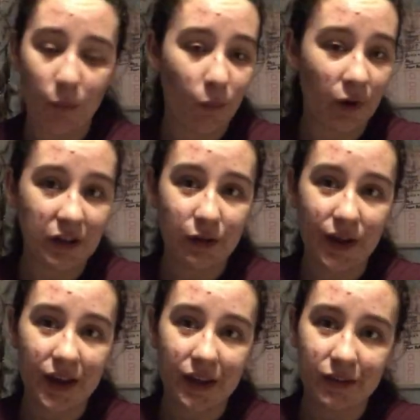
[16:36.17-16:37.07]
what you
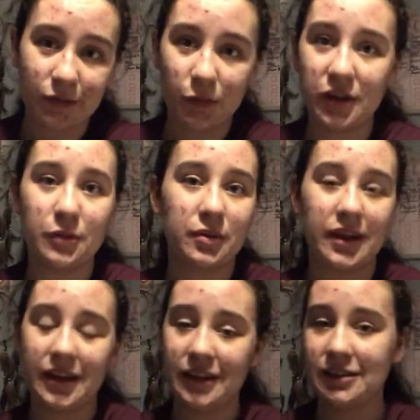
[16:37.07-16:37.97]
get when you
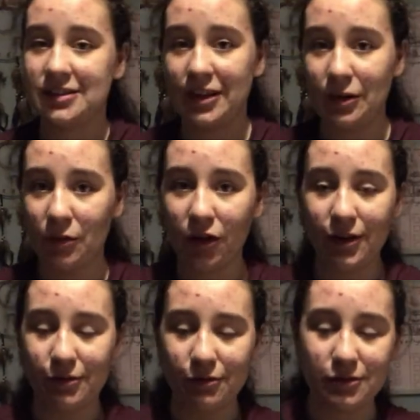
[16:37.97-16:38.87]
play Stadium Live.